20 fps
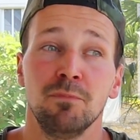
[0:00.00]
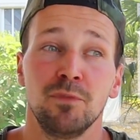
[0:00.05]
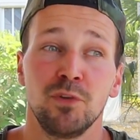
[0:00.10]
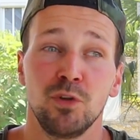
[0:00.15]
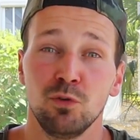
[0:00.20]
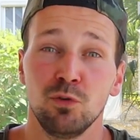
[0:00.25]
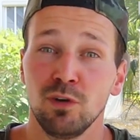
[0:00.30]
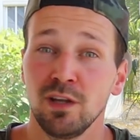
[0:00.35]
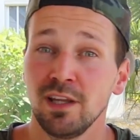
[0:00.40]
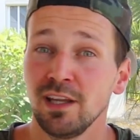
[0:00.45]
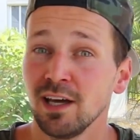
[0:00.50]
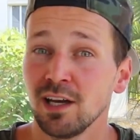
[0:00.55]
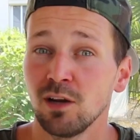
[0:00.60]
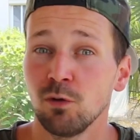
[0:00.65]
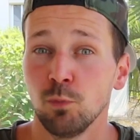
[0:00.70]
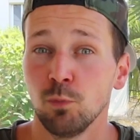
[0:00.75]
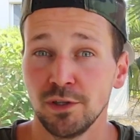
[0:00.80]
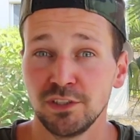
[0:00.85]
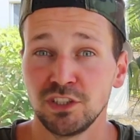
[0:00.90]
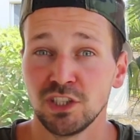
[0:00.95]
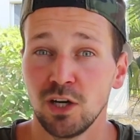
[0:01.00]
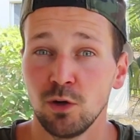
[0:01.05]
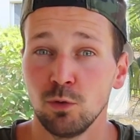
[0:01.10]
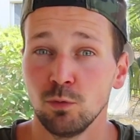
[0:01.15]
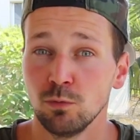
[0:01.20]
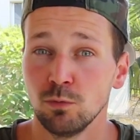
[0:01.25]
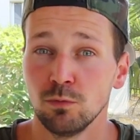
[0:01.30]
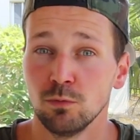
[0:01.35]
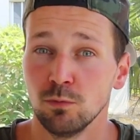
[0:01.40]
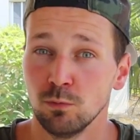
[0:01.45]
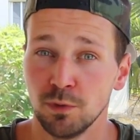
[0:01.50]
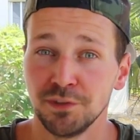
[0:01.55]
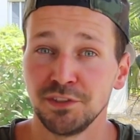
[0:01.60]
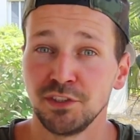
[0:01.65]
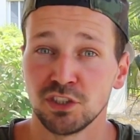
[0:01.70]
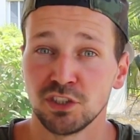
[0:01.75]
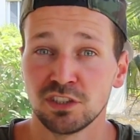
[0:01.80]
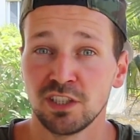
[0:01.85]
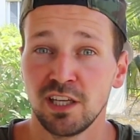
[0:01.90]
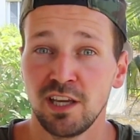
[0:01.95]
You really gotta watch out what
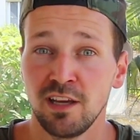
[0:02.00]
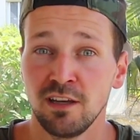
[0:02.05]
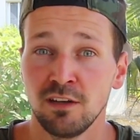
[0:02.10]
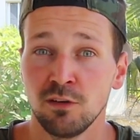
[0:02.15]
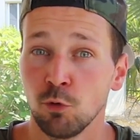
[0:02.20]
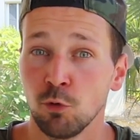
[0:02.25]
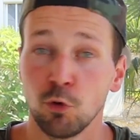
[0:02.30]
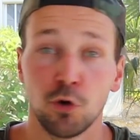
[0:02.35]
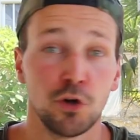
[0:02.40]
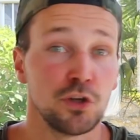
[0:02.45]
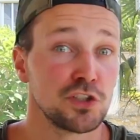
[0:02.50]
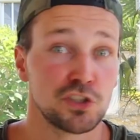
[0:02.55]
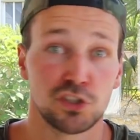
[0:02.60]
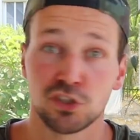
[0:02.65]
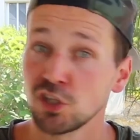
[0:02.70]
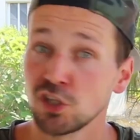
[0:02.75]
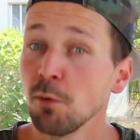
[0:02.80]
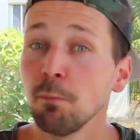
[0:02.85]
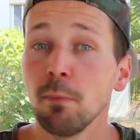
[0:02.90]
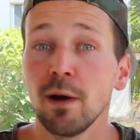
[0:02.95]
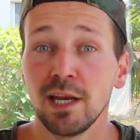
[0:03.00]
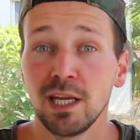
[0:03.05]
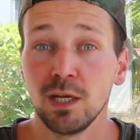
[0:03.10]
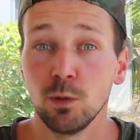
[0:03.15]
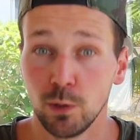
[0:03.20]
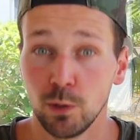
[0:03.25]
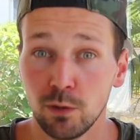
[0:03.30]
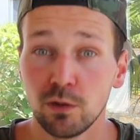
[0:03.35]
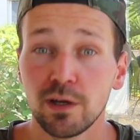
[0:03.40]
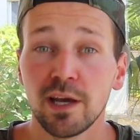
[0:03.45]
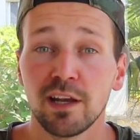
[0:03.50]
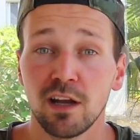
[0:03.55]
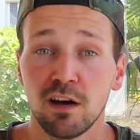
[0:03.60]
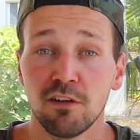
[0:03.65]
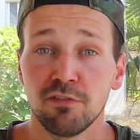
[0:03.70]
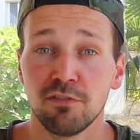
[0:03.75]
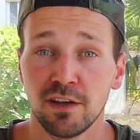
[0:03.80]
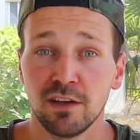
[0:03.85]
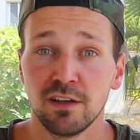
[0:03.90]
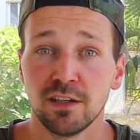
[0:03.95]
you're saying or somebody will get
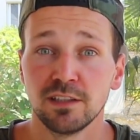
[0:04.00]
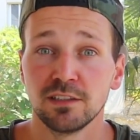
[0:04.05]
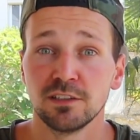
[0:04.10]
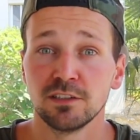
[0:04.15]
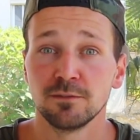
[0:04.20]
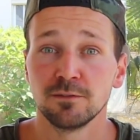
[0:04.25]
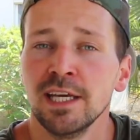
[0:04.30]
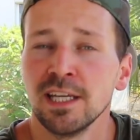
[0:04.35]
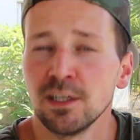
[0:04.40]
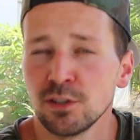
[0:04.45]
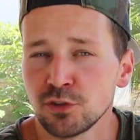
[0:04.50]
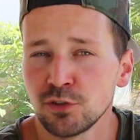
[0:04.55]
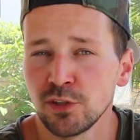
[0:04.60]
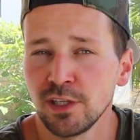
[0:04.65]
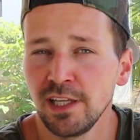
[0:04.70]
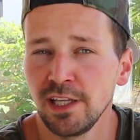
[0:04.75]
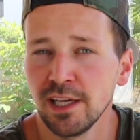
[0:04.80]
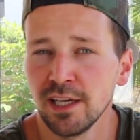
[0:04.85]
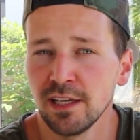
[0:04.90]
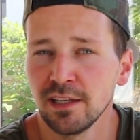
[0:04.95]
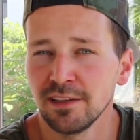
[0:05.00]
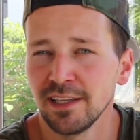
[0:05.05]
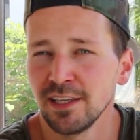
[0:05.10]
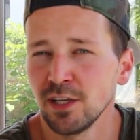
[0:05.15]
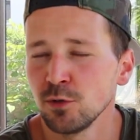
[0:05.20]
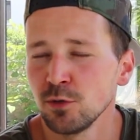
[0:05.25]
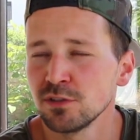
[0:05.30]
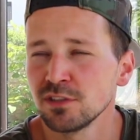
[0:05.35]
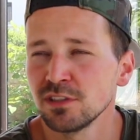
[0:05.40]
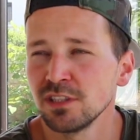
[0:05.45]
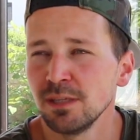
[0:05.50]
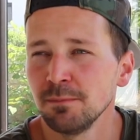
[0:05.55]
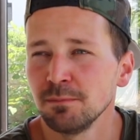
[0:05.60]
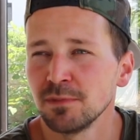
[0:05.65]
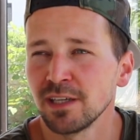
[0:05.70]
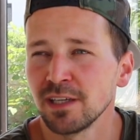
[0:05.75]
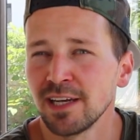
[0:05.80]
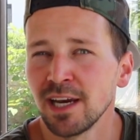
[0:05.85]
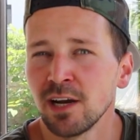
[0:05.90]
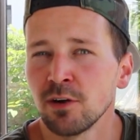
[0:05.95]
offended. In Australia, they don't seem
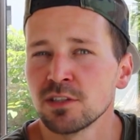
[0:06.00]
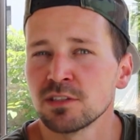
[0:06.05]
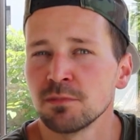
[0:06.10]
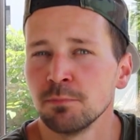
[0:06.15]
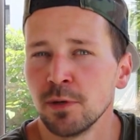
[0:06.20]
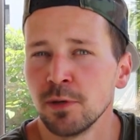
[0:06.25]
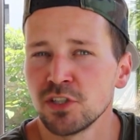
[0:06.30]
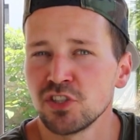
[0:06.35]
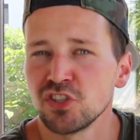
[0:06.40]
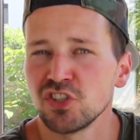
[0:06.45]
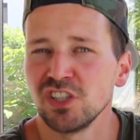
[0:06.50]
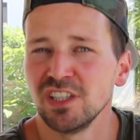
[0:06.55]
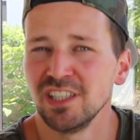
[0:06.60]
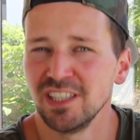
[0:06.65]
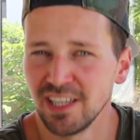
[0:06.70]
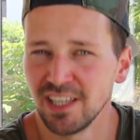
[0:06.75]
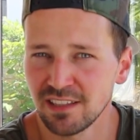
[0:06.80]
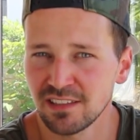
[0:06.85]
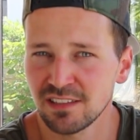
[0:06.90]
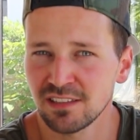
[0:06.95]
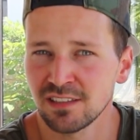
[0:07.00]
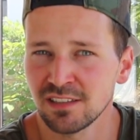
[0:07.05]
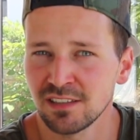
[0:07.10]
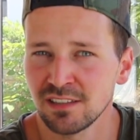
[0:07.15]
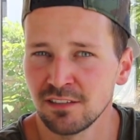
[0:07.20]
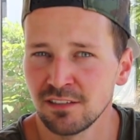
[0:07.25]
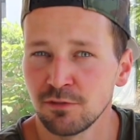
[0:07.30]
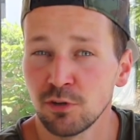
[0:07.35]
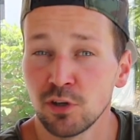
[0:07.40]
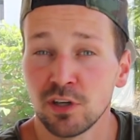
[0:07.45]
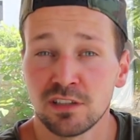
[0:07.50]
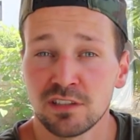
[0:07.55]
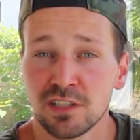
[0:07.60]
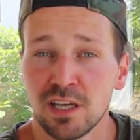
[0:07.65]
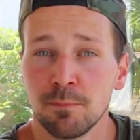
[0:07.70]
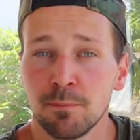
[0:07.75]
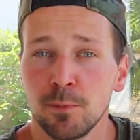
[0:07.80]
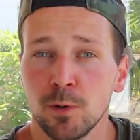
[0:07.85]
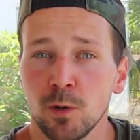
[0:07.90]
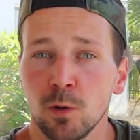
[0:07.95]
to care as much yet. For
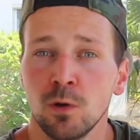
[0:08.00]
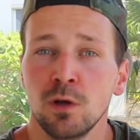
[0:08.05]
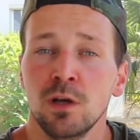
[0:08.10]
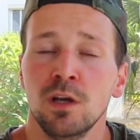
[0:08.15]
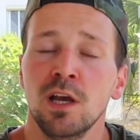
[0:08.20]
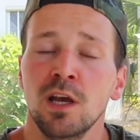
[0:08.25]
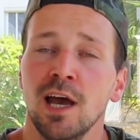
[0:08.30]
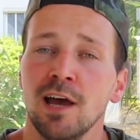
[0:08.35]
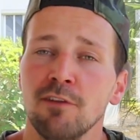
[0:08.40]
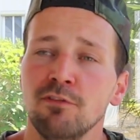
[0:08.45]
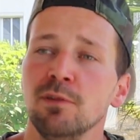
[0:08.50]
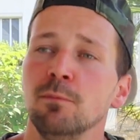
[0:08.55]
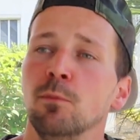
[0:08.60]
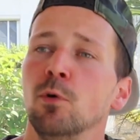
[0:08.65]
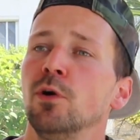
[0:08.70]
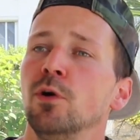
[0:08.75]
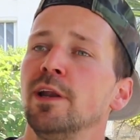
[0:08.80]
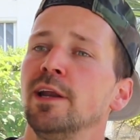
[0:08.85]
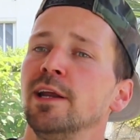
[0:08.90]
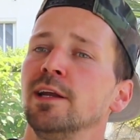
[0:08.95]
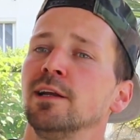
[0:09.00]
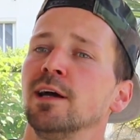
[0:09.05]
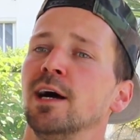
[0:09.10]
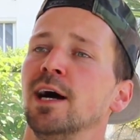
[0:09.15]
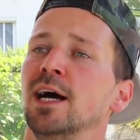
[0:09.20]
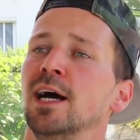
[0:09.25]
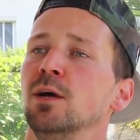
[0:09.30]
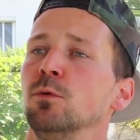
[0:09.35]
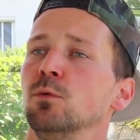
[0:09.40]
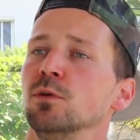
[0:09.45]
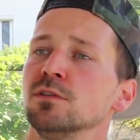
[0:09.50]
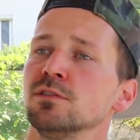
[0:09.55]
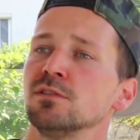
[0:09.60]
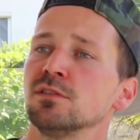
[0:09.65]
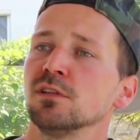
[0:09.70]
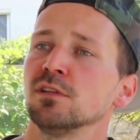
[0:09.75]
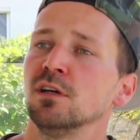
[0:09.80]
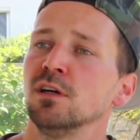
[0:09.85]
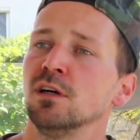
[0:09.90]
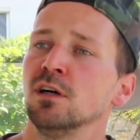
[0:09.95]
example, every morning I
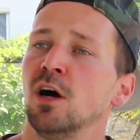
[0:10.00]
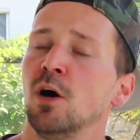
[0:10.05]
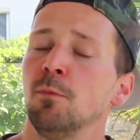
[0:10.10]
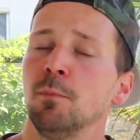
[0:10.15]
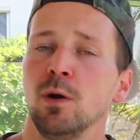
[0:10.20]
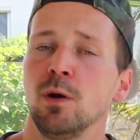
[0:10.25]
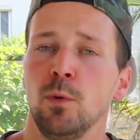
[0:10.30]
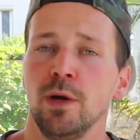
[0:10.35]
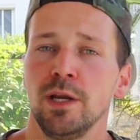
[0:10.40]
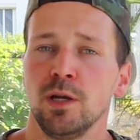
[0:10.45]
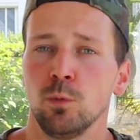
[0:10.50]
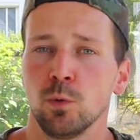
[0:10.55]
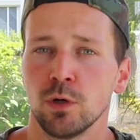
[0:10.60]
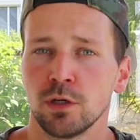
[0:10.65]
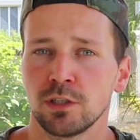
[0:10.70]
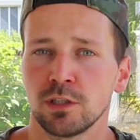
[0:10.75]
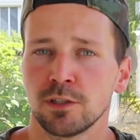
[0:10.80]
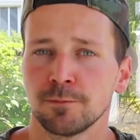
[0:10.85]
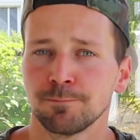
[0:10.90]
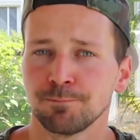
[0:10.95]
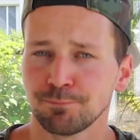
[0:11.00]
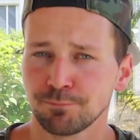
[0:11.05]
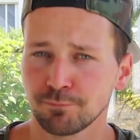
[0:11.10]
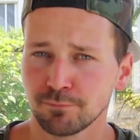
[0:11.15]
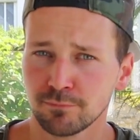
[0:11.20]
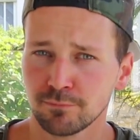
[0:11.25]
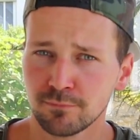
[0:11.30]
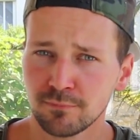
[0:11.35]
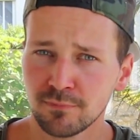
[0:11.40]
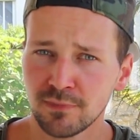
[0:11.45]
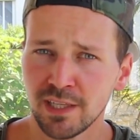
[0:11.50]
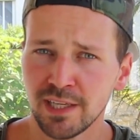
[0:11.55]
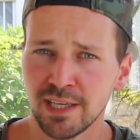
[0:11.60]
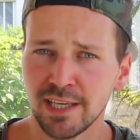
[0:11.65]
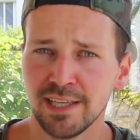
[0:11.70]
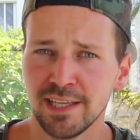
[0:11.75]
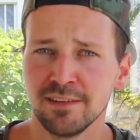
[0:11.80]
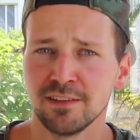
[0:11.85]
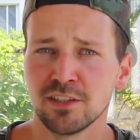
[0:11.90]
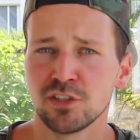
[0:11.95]
was on my way to work
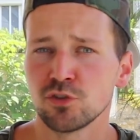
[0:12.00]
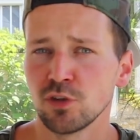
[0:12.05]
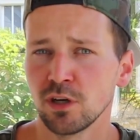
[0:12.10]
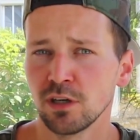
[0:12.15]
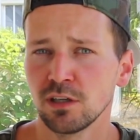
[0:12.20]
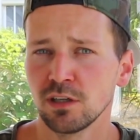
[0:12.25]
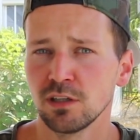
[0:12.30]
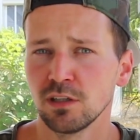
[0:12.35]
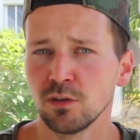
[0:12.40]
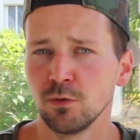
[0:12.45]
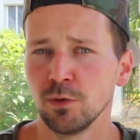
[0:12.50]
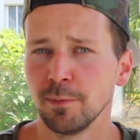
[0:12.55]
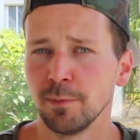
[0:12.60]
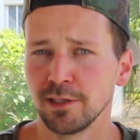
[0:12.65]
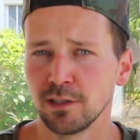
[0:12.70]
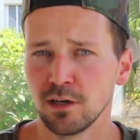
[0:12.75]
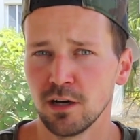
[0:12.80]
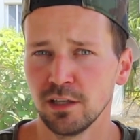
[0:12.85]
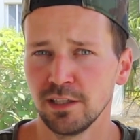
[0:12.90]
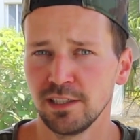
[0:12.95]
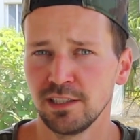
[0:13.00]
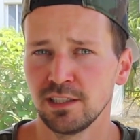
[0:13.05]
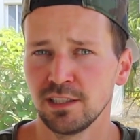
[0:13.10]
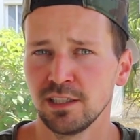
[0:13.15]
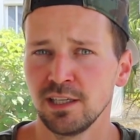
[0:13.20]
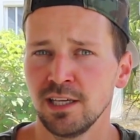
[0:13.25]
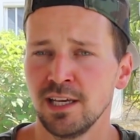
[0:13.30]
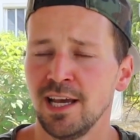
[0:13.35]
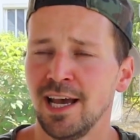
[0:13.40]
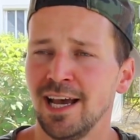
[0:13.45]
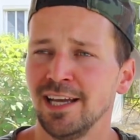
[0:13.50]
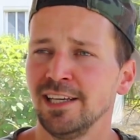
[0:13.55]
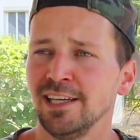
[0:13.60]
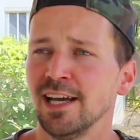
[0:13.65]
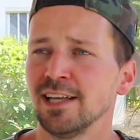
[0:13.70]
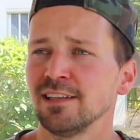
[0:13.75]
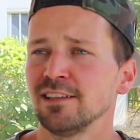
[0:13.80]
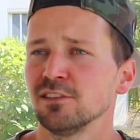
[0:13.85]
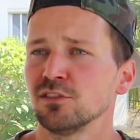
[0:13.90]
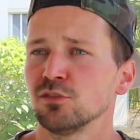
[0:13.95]
in the truck with my colleague, and he
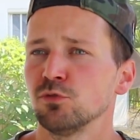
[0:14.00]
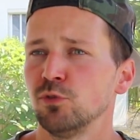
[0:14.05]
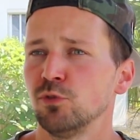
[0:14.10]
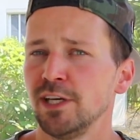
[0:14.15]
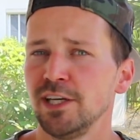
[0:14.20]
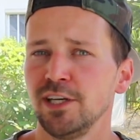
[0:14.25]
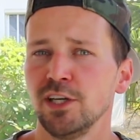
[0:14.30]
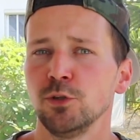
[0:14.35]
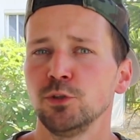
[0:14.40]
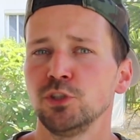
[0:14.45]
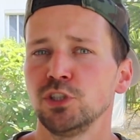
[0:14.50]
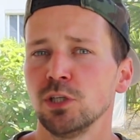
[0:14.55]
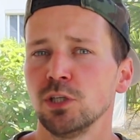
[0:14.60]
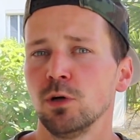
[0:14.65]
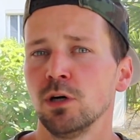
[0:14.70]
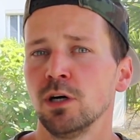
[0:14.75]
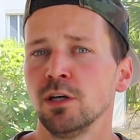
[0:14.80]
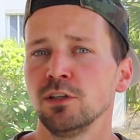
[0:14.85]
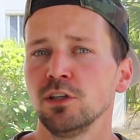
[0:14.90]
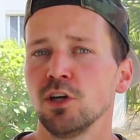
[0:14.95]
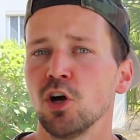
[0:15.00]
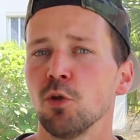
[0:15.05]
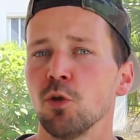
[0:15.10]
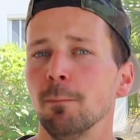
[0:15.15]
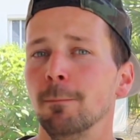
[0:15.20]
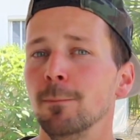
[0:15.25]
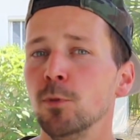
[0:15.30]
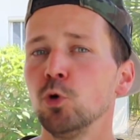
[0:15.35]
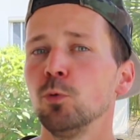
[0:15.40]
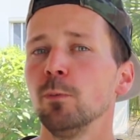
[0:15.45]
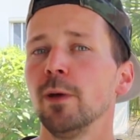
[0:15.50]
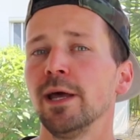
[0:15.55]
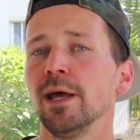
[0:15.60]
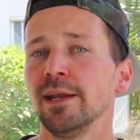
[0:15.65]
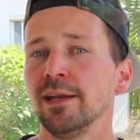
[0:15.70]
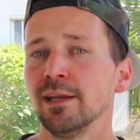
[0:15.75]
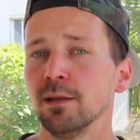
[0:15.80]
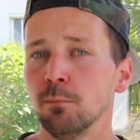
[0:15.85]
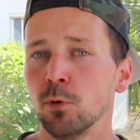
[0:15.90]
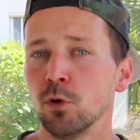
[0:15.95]
had this radio show on called Moon Man
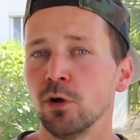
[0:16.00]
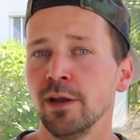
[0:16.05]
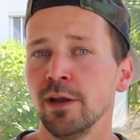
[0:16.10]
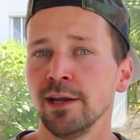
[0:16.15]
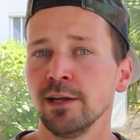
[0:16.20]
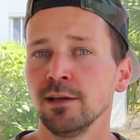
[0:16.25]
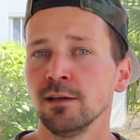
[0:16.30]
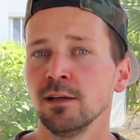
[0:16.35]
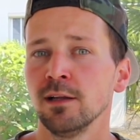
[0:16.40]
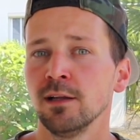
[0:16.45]
in the Morning.